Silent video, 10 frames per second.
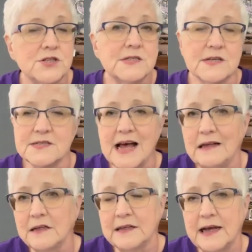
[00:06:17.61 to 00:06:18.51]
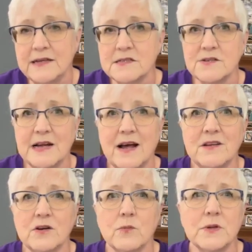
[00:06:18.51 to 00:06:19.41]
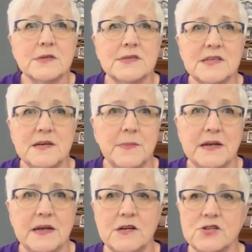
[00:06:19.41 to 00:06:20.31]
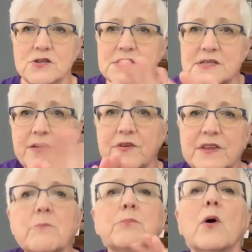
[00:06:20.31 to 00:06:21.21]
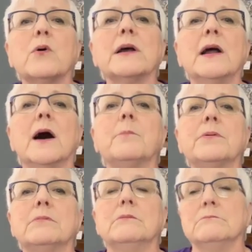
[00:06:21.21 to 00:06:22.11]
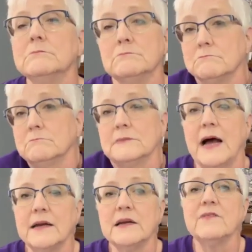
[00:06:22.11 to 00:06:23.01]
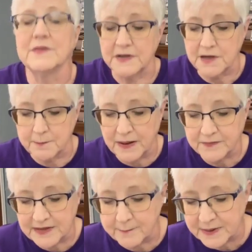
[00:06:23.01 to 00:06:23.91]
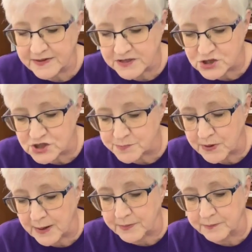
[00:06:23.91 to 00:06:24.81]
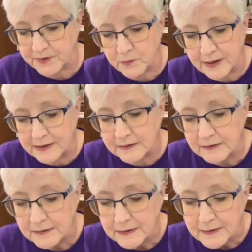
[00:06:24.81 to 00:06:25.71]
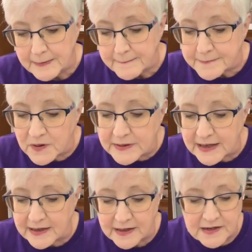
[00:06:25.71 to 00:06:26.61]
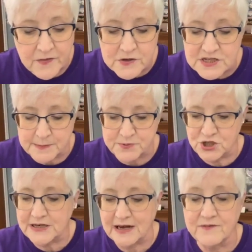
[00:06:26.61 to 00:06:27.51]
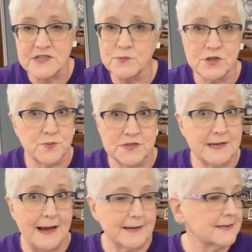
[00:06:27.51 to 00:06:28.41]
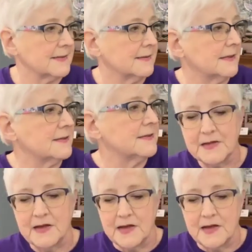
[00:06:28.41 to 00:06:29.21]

She said solid lines are not, you don't really see them in nature. You see everything broken up. I didn't even think about that, but I think she's probably right. Okay, another tip she gave us, which was excellent,